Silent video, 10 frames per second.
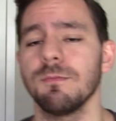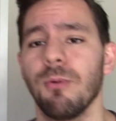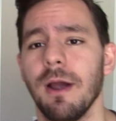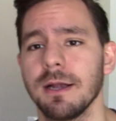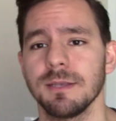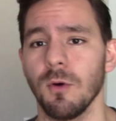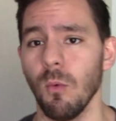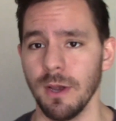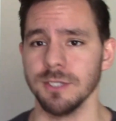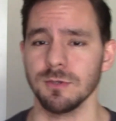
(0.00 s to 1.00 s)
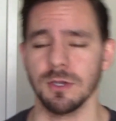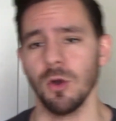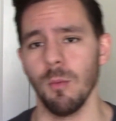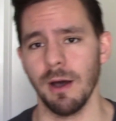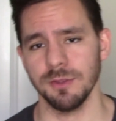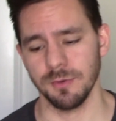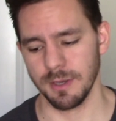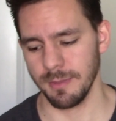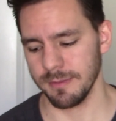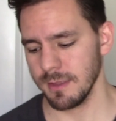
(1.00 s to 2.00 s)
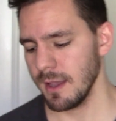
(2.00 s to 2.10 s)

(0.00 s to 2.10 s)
of practical ways you can go about doing it, man.